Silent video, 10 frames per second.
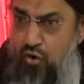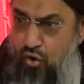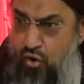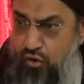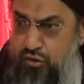
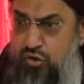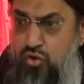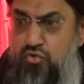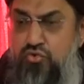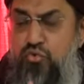all
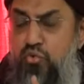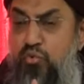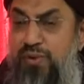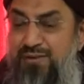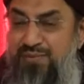those
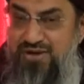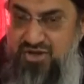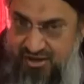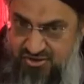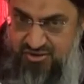who will be
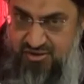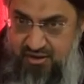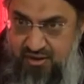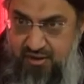judged